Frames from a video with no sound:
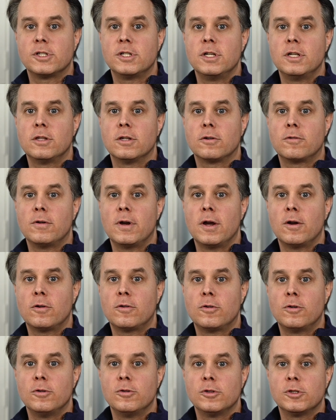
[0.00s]
see the ground
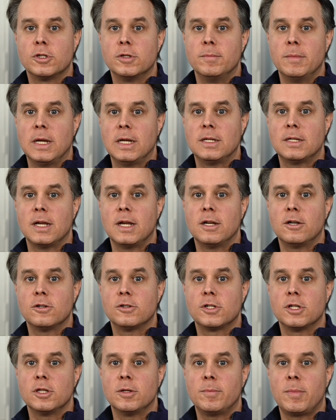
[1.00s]
crews, the
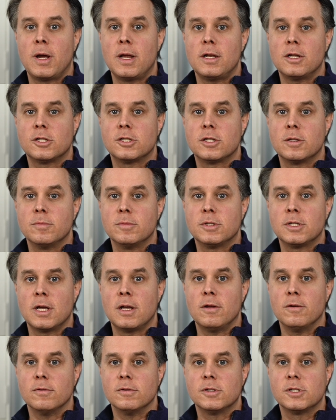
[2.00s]
maintainers, and the pilots
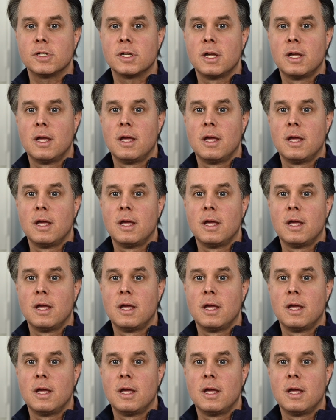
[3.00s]
themselves.